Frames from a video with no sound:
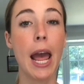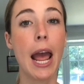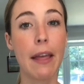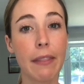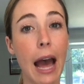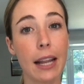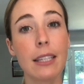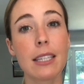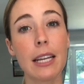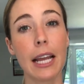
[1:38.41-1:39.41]
and that
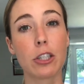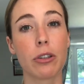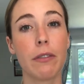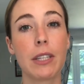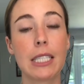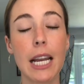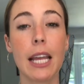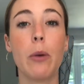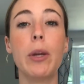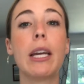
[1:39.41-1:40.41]
is the nature of the city,
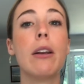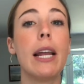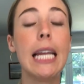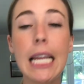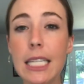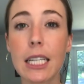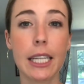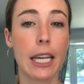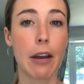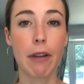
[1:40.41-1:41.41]
and we can
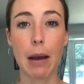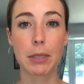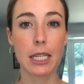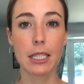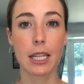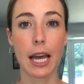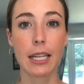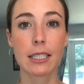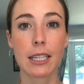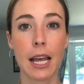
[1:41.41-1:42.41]
easily get wrapped into
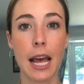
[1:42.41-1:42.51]
this,